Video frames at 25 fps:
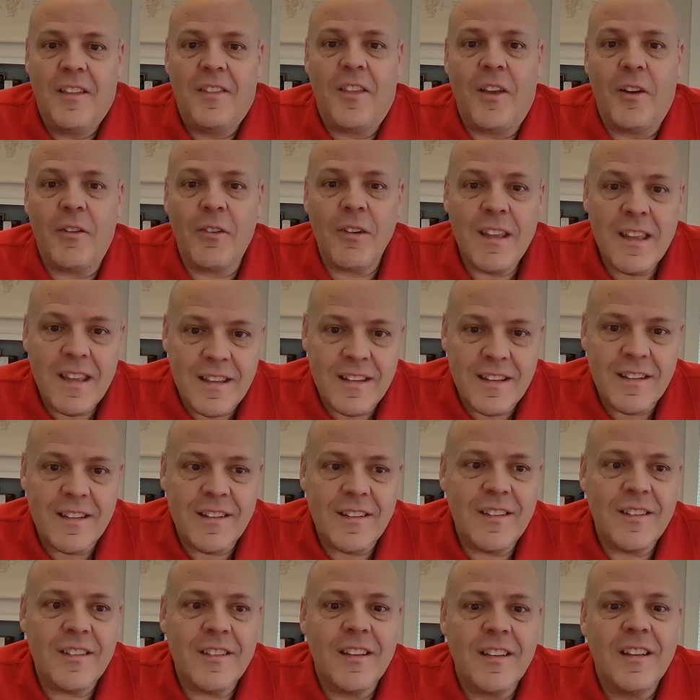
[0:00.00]
there
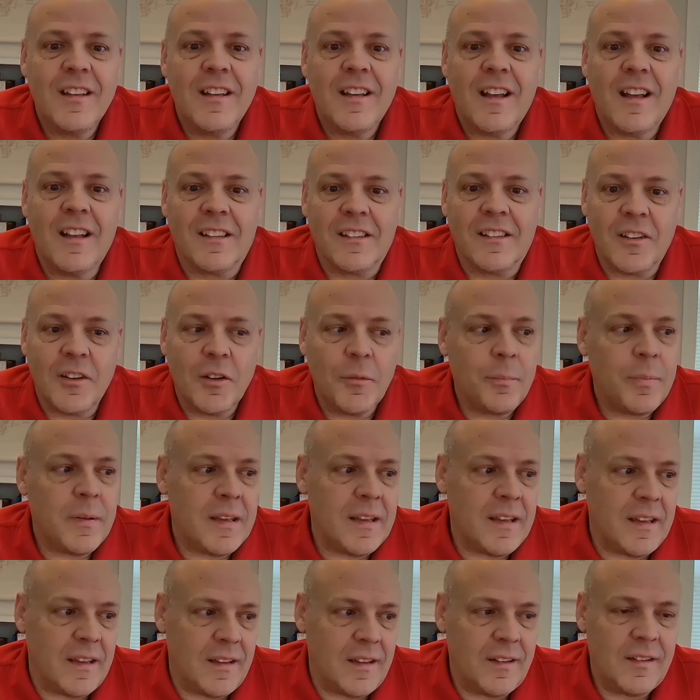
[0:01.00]
is a little
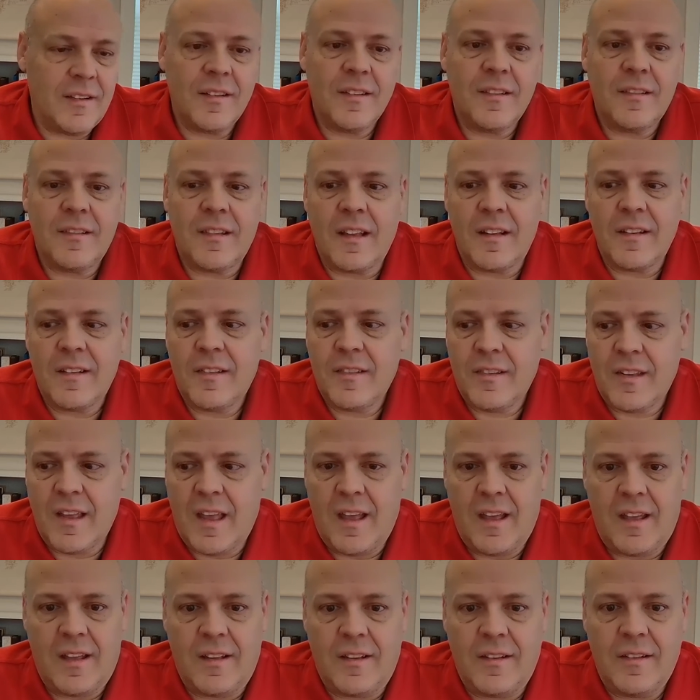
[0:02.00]
piece that
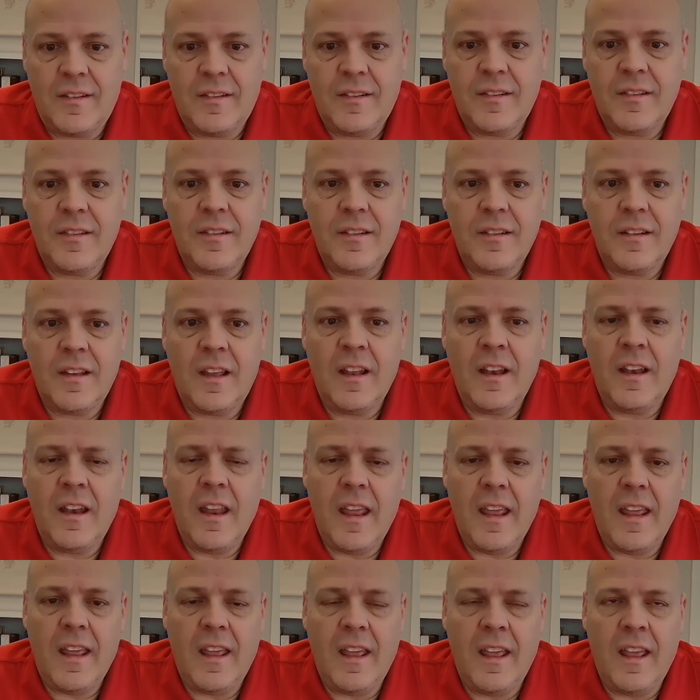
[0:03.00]
says, and
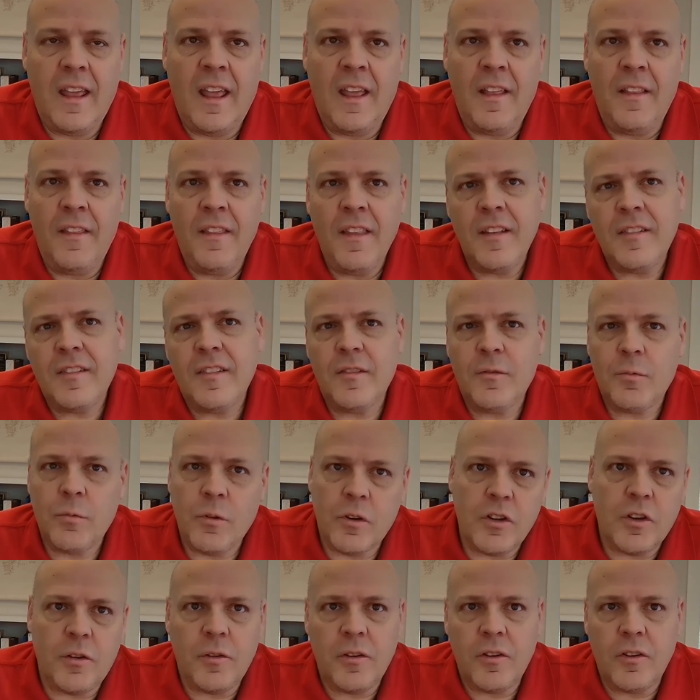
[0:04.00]
this is where
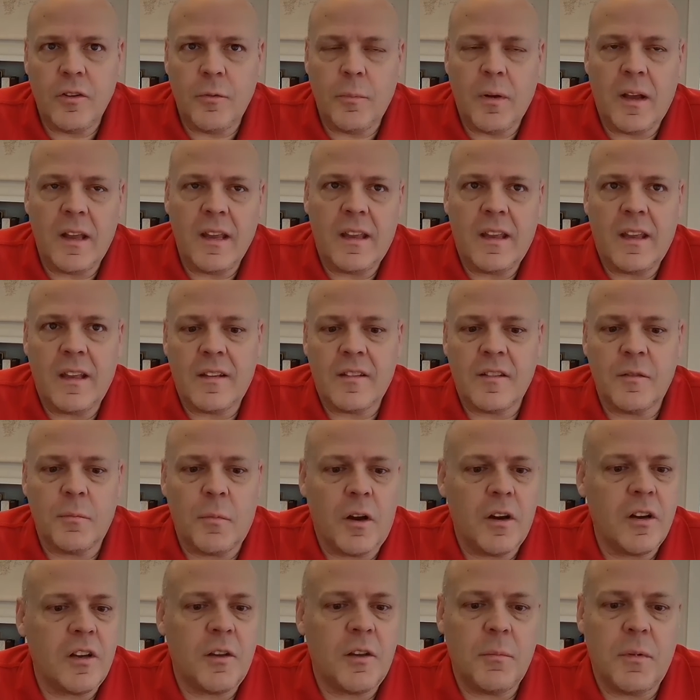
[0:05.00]
you might get some
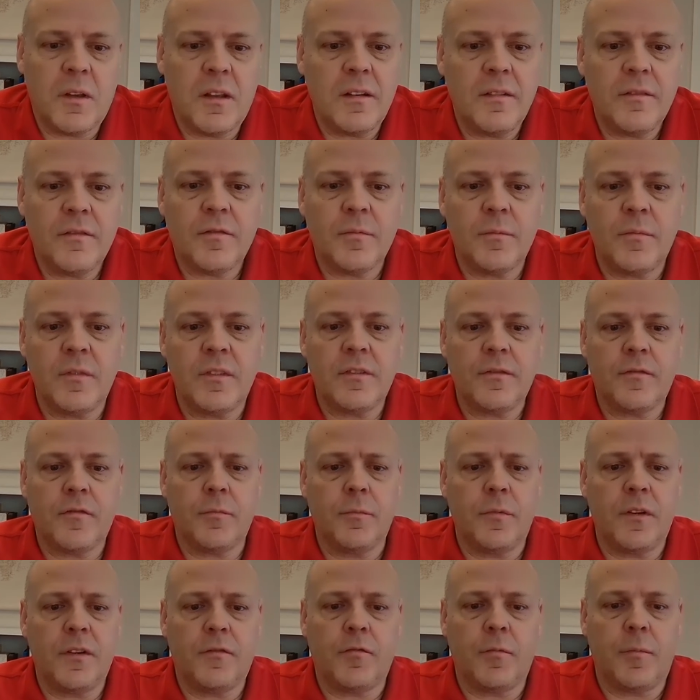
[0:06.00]
argument
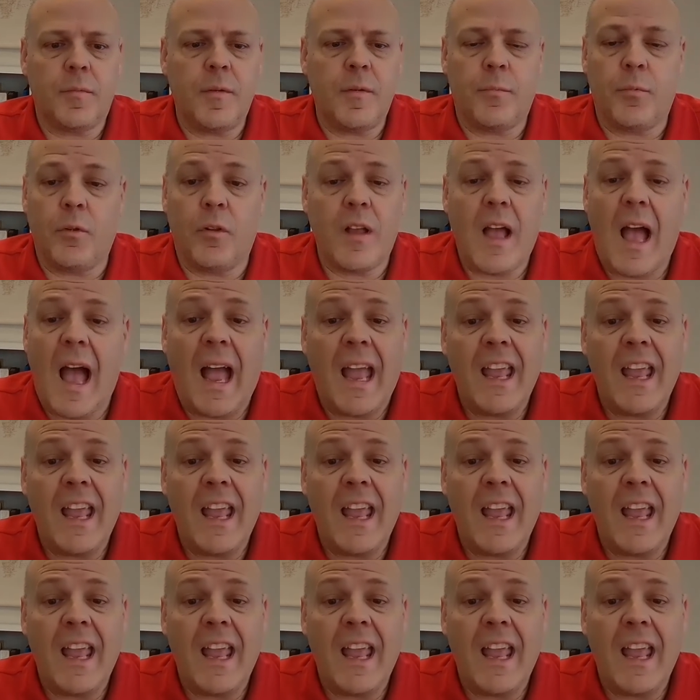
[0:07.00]
from different people.